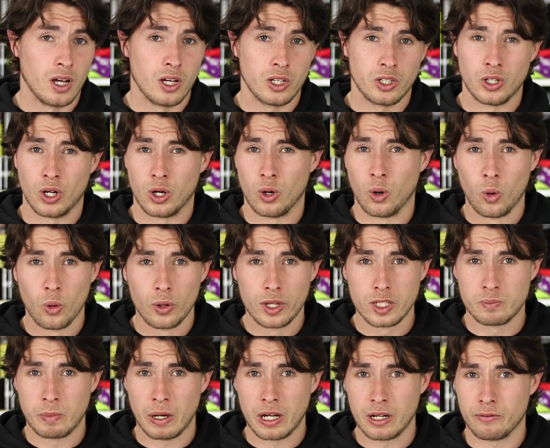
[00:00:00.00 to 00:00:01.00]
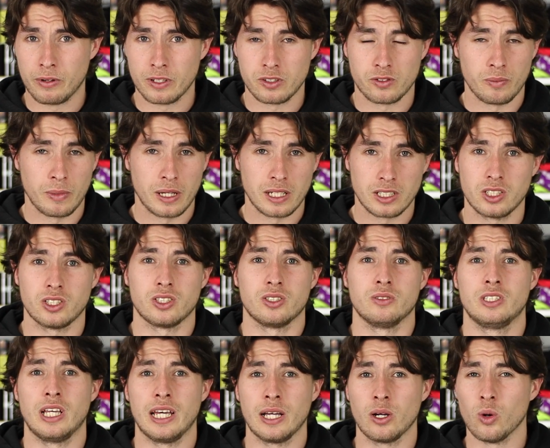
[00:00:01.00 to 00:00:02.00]
You know, all these benefits for me just
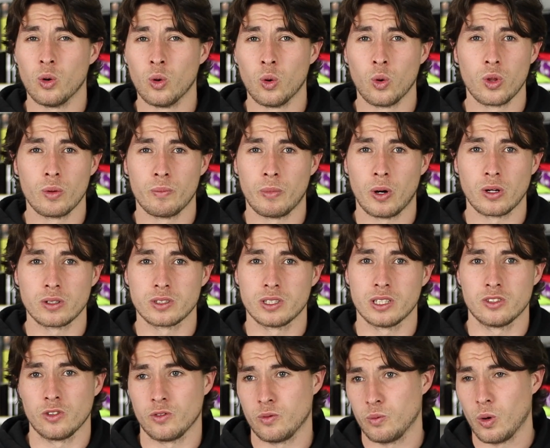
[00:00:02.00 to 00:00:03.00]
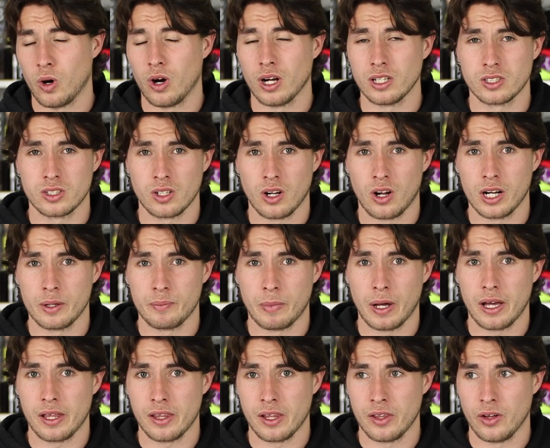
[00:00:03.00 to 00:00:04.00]
tick all the boxes of why it's slightly
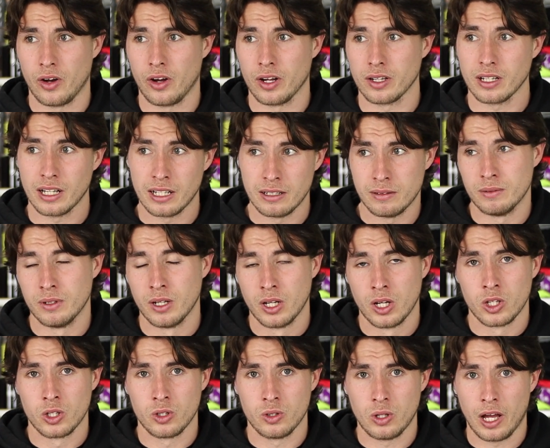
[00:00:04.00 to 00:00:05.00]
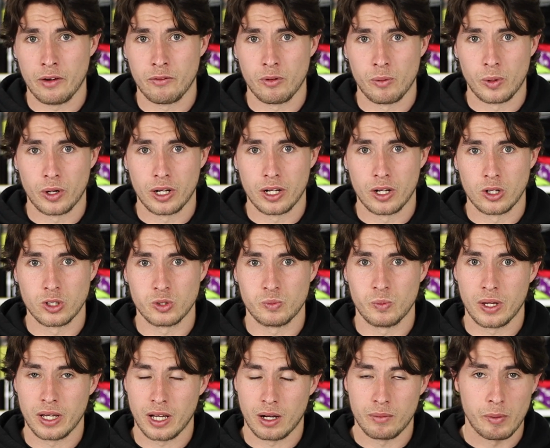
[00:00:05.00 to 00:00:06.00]
better than Nike. And everybody knows
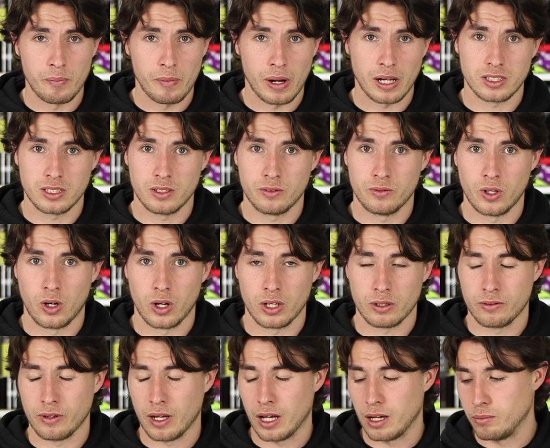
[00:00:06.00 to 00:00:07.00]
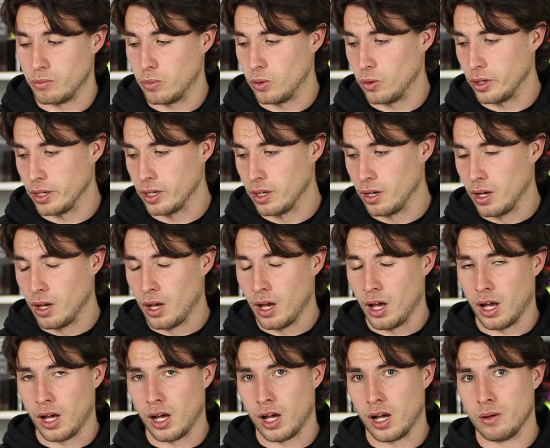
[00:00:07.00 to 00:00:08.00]
me, I'm a massive Nike fanboy.
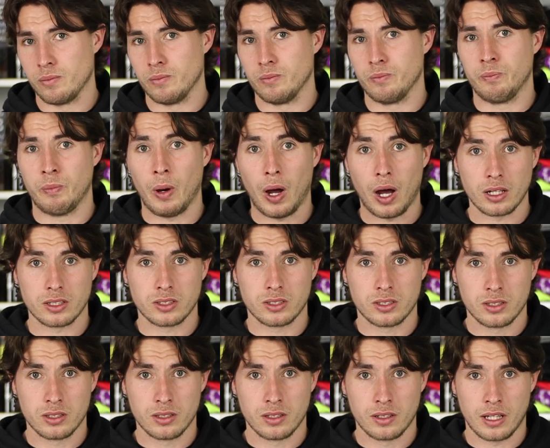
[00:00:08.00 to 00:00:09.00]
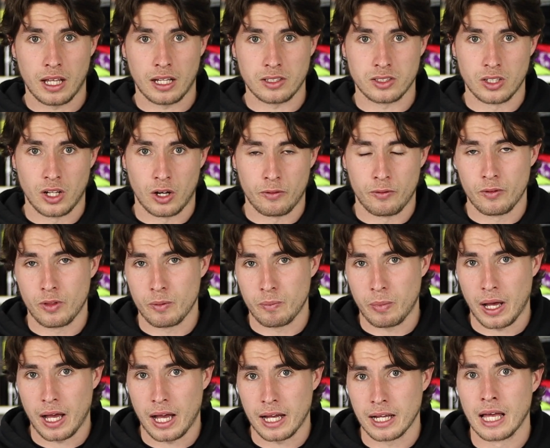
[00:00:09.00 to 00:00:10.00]
But that's enough of the
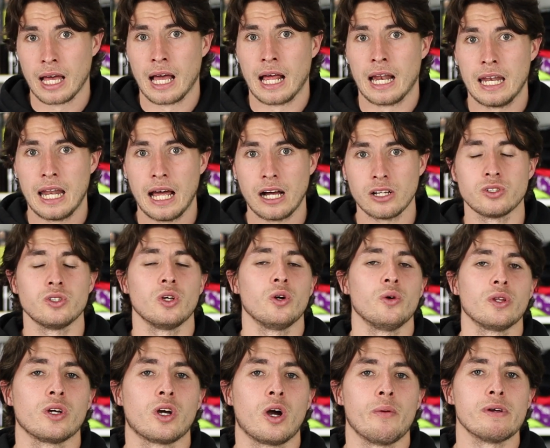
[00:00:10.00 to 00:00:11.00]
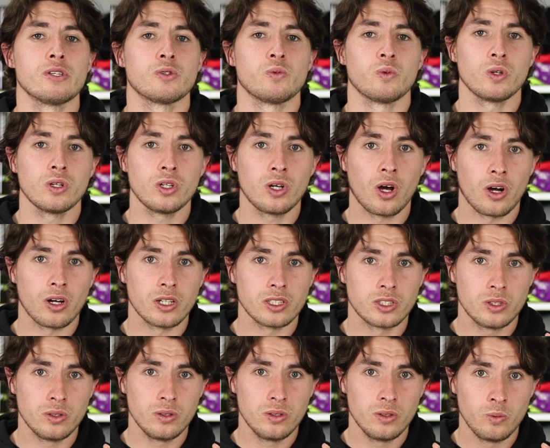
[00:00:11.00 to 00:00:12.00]
bag. Let us know comments
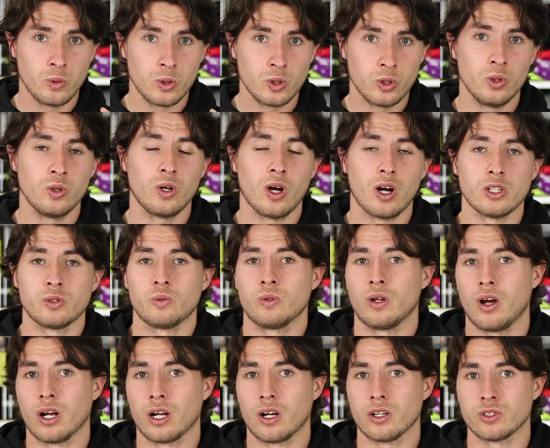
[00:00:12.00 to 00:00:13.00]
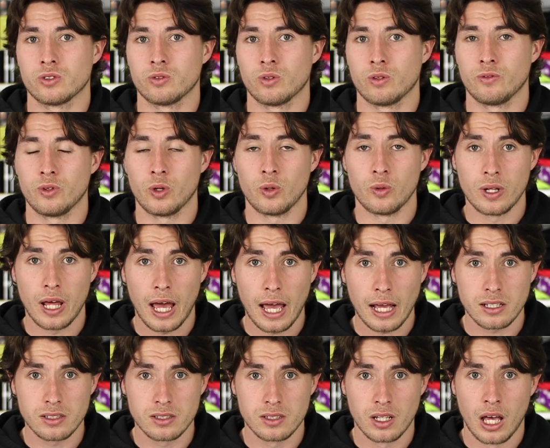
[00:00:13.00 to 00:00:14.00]
what you guys would like us to review
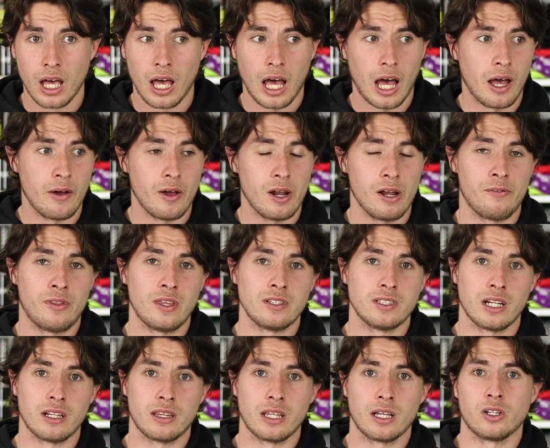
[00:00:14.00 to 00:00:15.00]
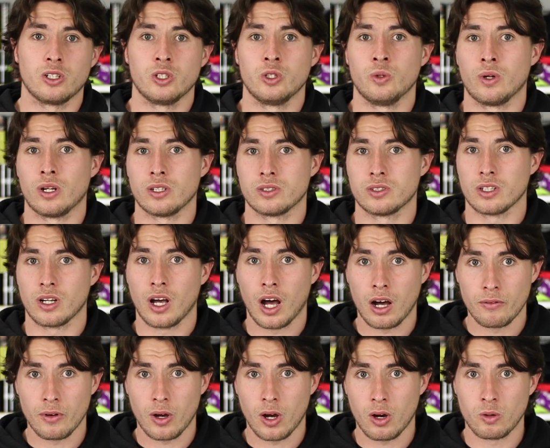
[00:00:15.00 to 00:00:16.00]
next. If there's anything that you want us to
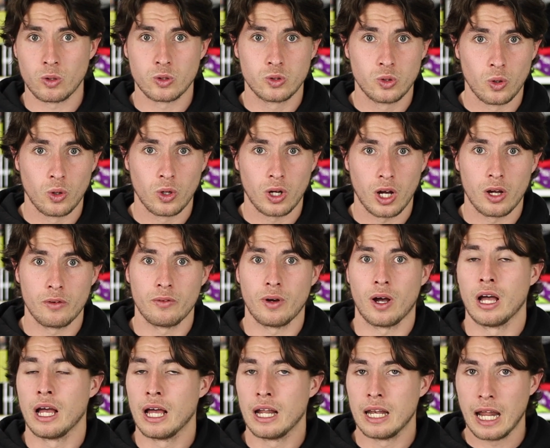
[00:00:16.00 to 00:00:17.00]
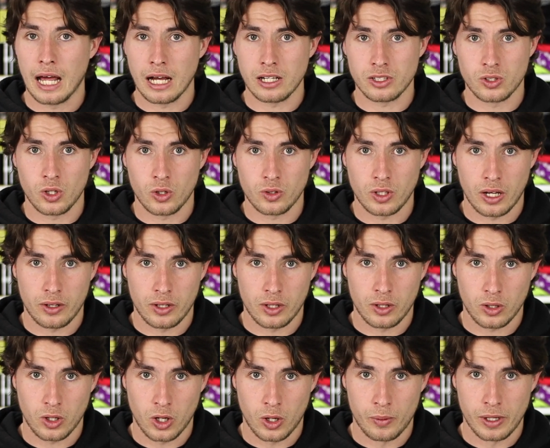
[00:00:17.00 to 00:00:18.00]
cover or talk over, let us know down in
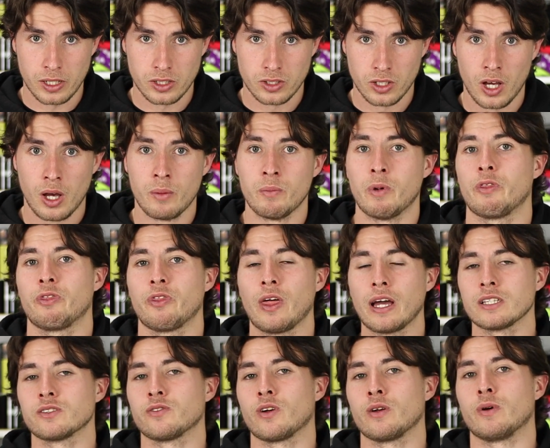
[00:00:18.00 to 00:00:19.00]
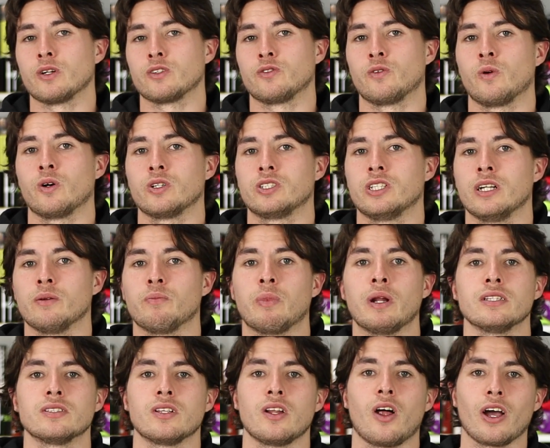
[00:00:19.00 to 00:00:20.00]
the comments. But thanks very much for watching.
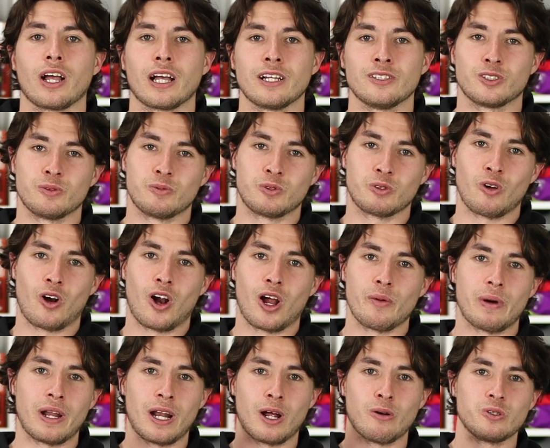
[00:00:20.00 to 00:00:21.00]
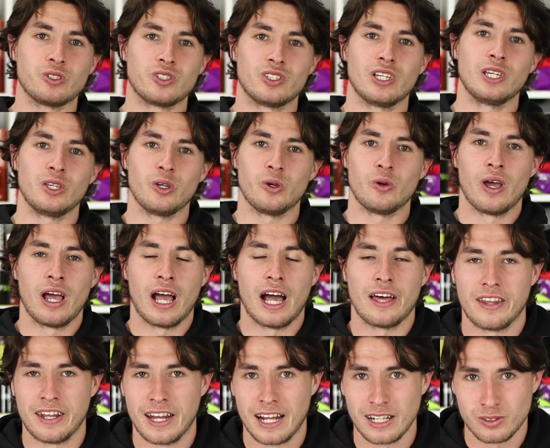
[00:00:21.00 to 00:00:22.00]
Please like and subscribe, and I will see you at
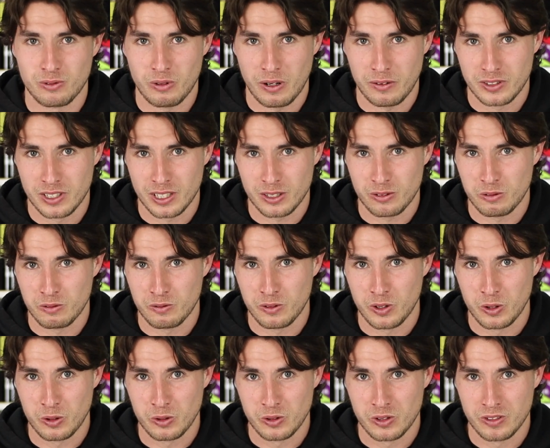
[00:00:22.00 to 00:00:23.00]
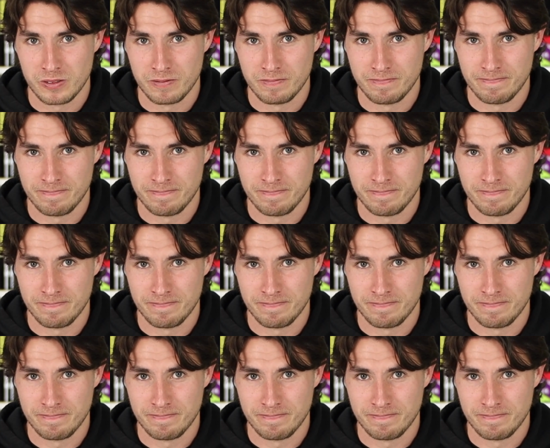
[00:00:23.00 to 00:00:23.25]
the next REFSIX reviews.